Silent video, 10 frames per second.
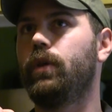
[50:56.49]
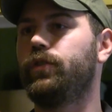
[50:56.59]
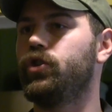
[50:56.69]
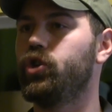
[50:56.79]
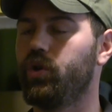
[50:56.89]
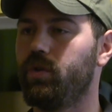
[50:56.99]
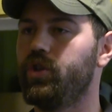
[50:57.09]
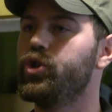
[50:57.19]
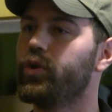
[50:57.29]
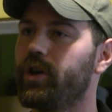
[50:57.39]
it's a new,
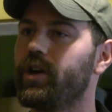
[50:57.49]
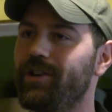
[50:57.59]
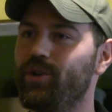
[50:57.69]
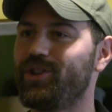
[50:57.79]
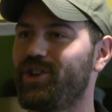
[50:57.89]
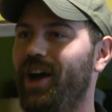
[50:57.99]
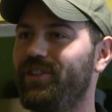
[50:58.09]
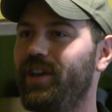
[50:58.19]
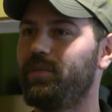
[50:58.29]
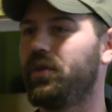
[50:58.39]
newer, newish
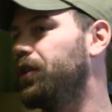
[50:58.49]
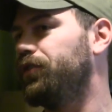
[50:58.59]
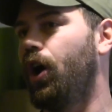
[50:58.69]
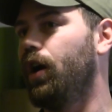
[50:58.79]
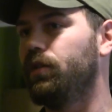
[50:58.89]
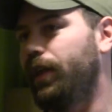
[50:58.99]
concept, and it's uh,